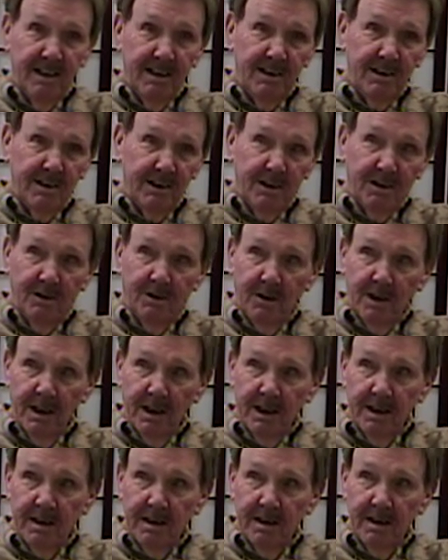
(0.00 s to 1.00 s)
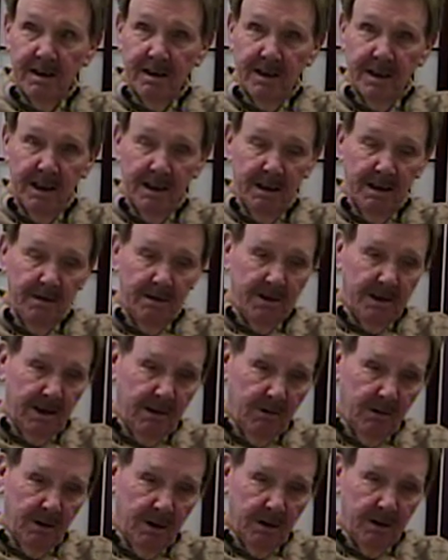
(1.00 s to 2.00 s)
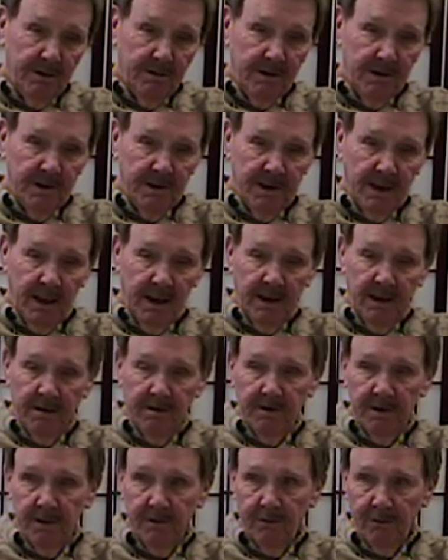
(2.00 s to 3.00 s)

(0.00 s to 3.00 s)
So they said, well, they're